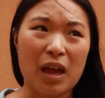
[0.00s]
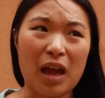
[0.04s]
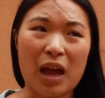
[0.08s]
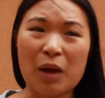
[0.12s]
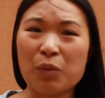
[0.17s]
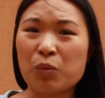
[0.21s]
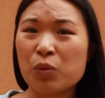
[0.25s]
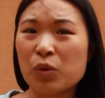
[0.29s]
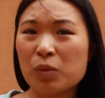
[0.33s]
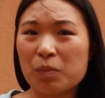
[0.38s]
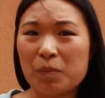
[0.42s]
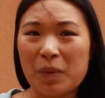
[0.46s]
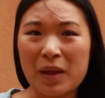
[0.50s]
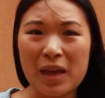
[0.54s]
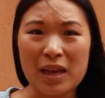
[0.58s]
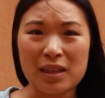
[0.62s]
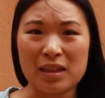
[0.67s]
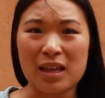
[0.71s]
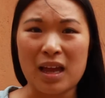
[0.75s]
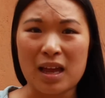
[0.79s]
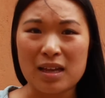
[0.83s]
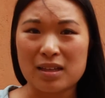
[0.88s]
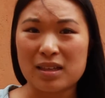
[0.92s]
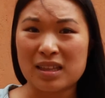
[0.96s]
I wouldn't be
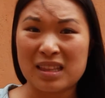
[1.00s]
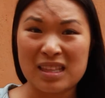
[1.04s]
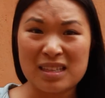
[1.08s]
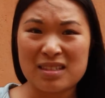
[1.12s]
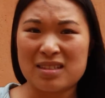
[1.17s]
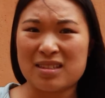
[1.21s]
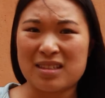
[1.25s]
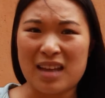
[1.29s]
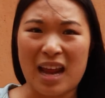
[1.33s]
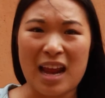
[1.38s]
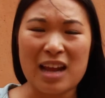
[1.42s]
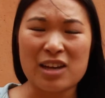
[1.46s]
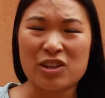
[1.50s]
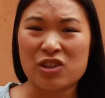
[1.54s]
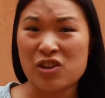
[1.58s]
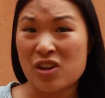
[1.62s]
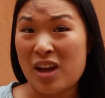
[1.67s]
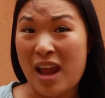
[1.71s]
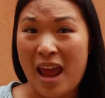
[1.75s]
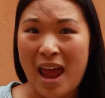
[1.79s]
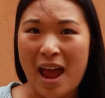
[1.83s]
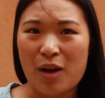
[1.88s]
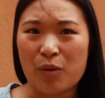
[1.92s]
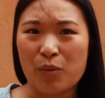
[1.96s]
at this stage
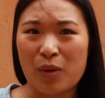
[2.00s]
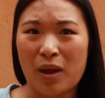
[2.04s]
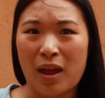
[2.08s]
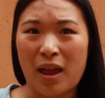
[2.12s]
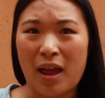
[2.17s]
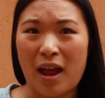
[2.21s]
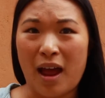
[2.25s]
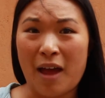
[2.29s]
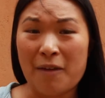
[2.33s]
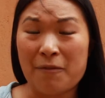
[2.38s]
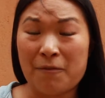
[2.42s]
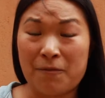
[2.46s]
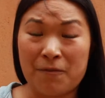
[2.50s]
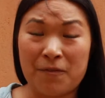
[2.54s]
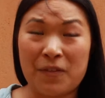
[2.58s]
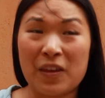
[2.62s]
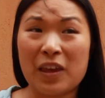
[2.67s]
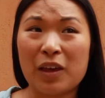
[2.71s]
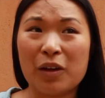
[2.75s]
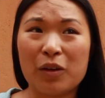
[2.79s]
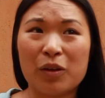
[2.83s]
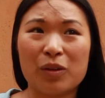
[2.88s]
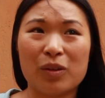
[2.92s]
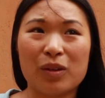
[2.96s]
now where I
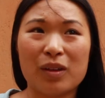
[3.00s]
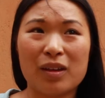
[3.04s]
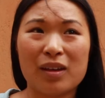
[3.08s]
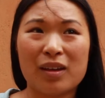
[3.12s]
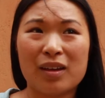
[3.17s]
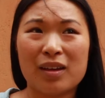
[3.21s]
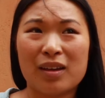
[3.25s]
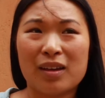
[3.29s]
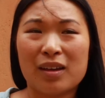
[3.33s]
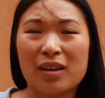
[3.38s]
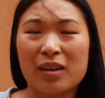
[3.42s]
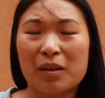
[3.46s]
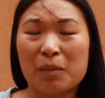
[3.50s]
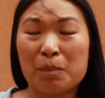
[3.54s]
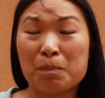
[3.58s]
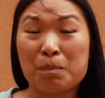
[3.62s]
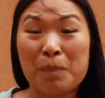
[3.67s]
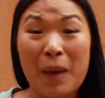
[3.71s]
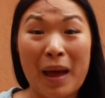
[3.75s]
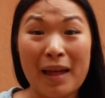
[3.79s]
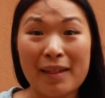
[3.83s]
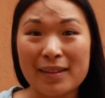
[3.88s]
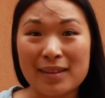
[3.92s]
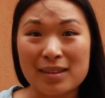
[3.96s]
feel
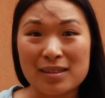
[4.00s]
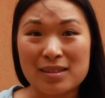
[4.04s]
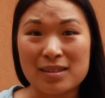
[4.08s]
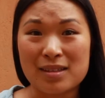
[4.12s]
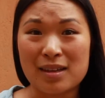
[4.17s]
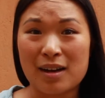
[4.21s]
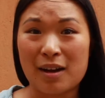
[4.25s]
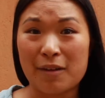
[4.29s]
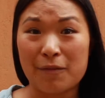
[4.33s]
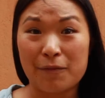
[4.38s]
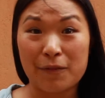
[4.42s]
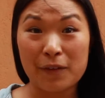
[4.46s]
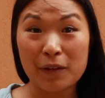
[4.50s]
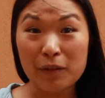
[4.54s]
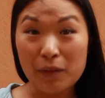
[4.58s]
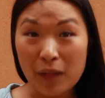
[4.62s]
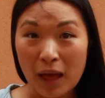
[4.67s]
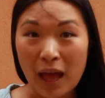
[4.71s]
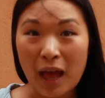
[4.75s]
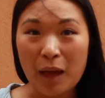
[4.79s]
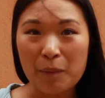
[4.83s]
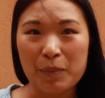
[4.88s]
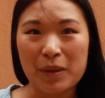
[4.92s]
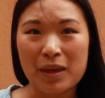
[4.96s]
balanced and I feel
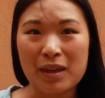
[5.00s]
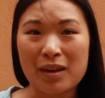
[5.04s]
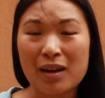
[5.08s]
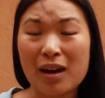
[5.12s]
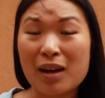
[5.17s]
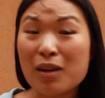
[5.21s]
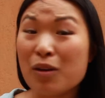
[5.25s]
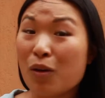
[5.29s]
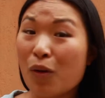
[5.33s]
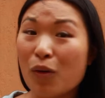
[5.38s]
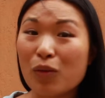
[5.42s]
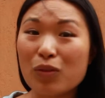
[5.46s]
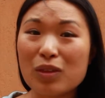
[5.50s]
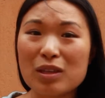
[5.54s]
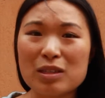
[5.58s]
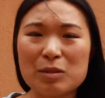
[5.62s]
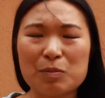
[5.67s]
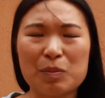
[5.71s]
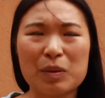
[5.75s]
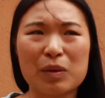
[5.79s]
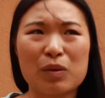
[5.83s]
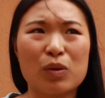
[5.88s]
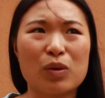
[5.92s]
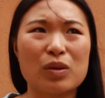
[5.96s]
happy. And I know
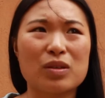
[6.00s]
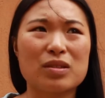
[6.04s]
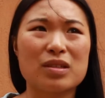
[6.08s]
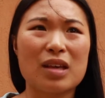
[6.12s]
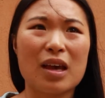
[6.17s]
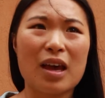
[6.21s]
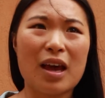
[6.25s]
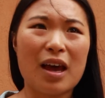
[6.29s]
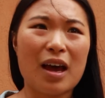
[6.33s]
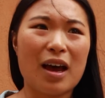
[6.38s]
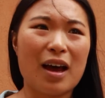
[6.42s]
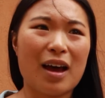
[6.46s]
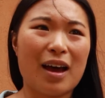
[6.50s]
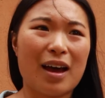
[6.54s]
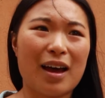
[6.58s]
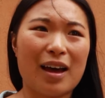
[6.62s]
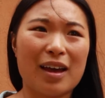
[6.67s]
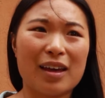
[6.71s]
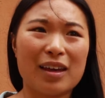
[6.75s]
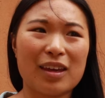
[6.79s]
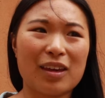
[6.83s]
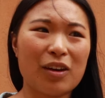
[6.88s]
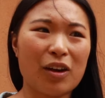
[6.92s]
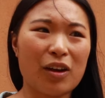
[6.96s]
this because
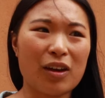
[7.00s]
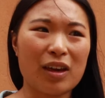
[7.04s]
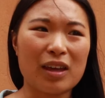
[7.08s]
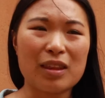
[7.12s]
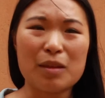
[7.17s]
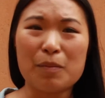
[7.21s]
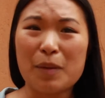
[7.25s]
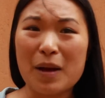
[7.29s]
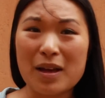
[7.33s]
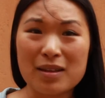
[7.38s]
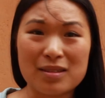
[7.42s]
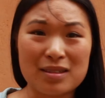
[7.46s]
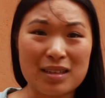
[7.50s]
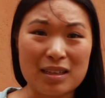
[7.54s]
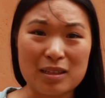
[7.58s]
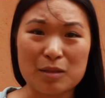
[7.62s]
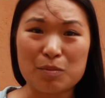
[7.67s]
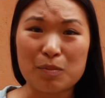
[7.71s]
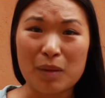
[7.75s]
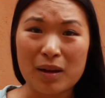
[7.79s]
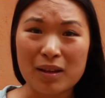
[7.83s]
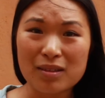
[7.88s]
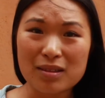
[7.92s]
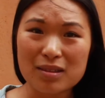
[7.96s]
in the past
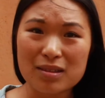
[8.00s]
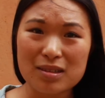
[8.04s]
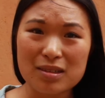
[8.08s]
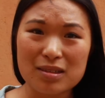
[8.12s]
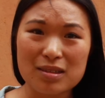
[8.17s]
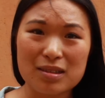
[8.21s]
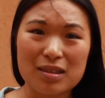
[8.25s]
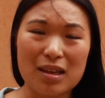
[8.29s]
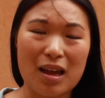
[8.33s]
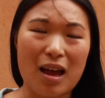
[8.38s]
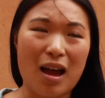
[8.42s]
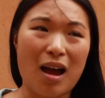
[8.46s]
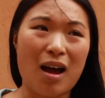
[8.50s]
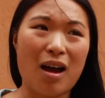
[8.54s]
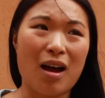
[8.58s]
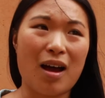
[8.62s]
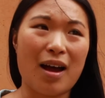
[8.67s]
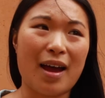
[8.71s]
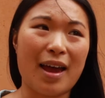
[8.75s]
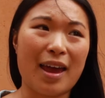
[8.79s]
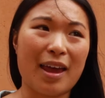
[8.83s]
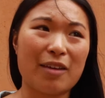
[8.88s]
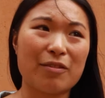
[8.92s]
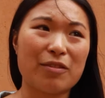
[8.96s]
6 months,
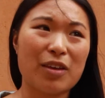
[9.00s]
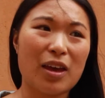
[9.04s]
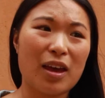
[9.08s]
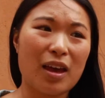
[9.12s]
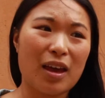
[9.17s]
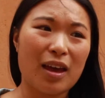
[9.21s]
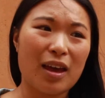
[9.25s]
my